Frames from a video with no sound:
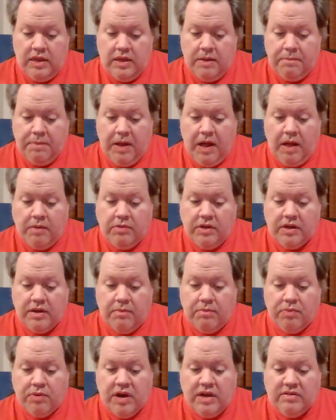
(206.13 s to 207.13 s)
The public
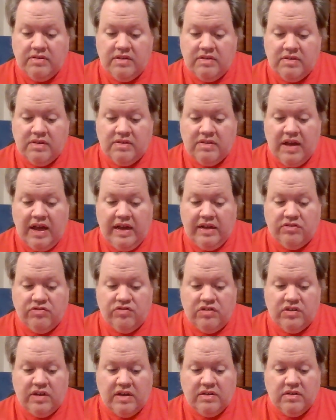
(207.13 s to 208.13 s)
embraces his
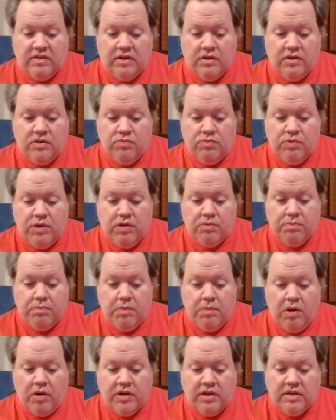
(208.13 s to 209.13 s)
actions as a goodwill
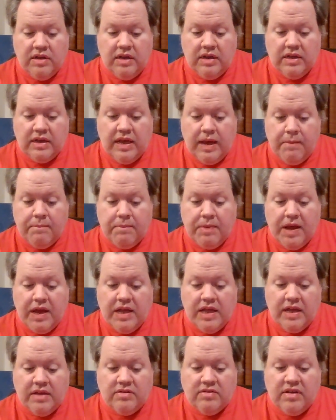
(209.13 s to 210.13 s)
marketing
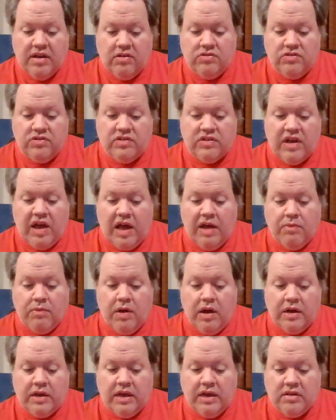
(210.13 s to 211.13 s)
campaign, and sales
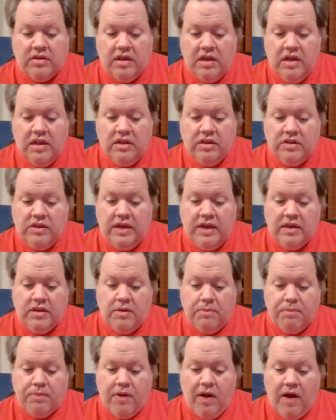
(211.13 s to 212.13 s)
skyrocket, leading
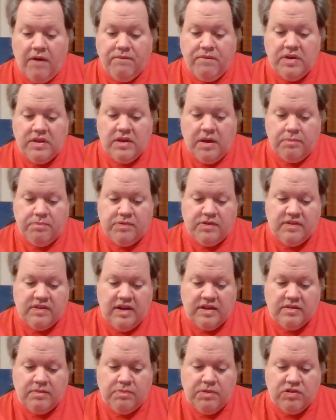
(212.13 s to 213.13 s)
the
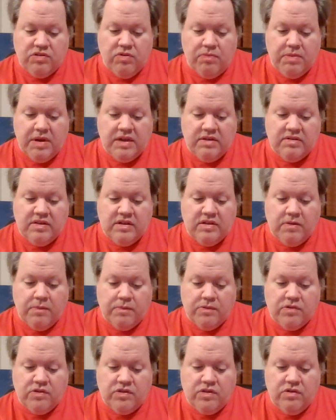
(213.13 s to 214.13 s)
profit-obsessed Mr. Macy to
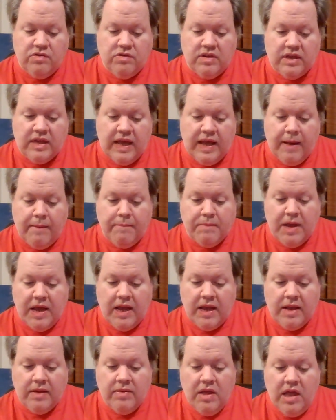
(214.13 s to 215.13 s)
pursue the
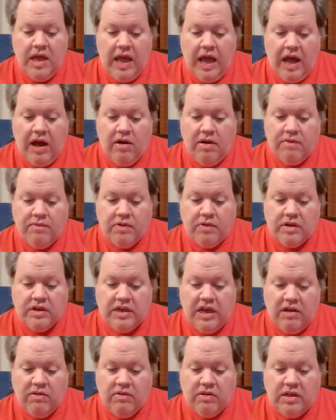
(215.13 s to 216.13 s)
campaign. However,
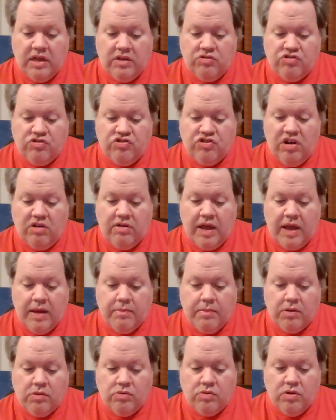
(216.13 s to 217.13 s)
Karen and
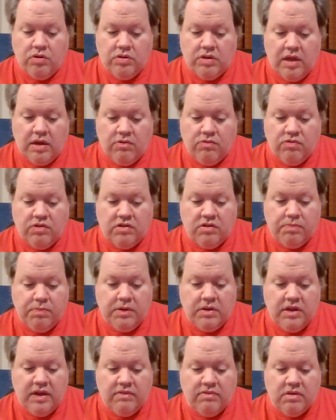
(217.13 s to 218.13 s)
Shellhammer learn that Chris
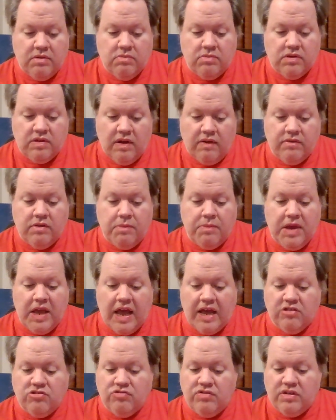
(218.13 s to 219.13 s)
believes himself to be
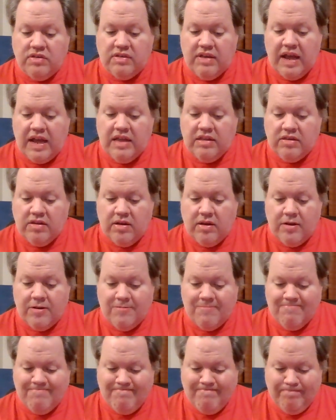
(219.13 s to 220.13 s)
actually Santa,